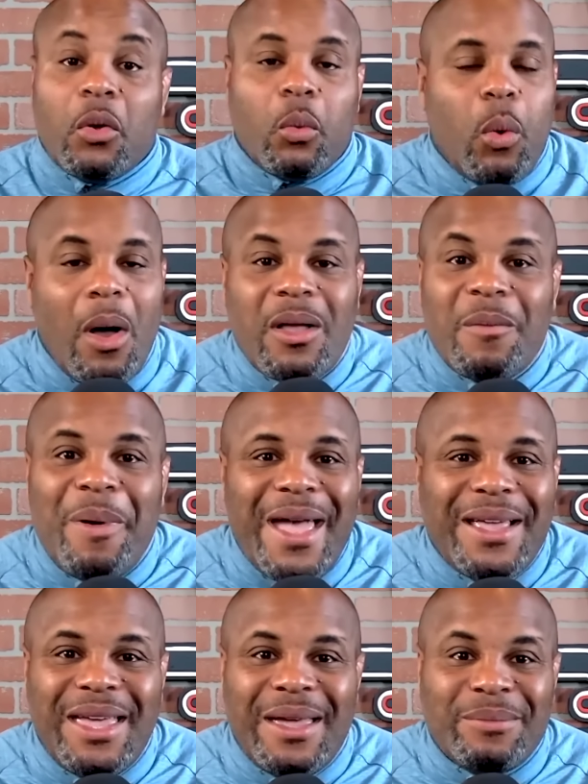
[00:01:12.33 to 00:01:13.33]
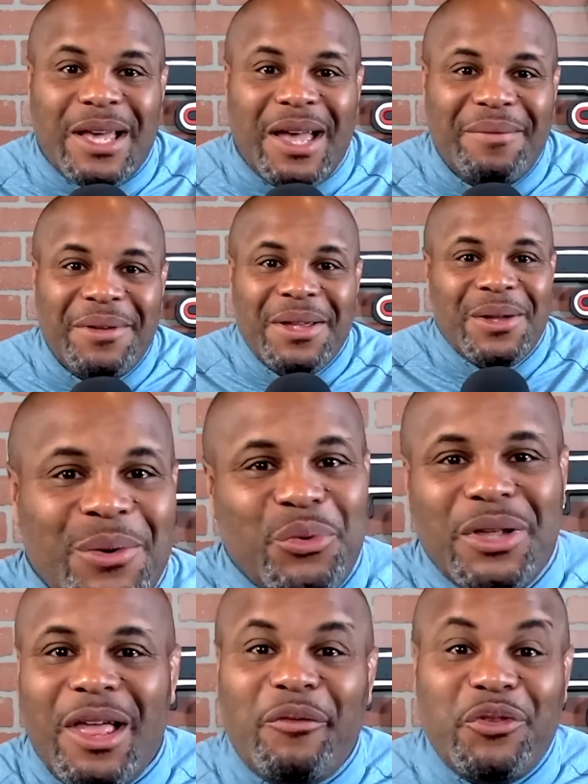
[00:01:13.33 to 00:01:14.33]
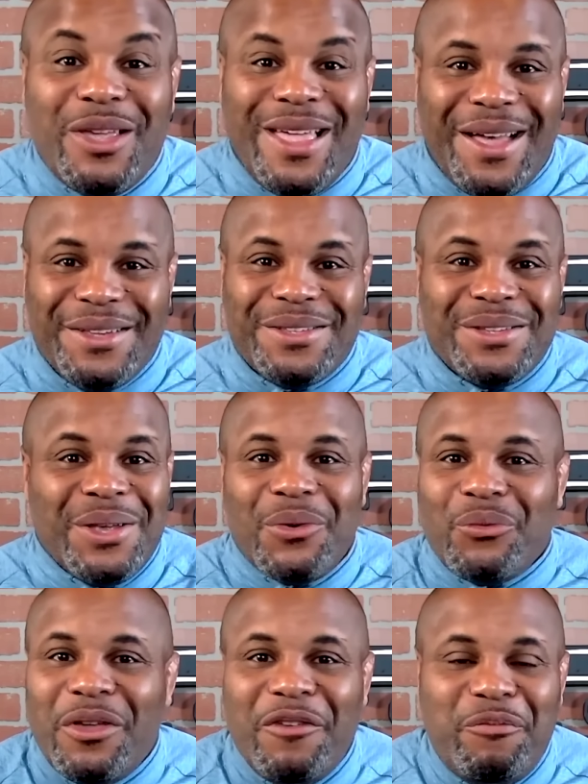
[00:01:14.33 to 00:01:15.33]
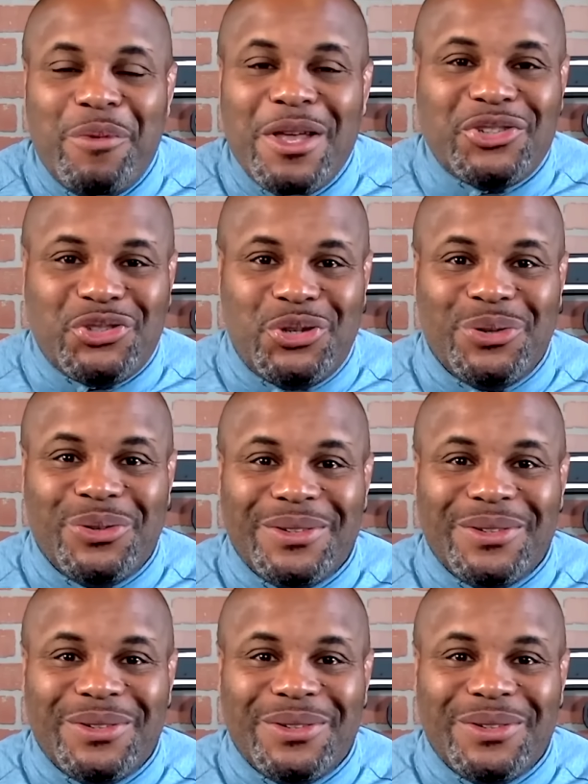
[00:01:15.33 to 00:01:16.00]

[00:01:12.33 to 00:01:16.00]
Welcome back, Game Time. We love you guys. We've missed you.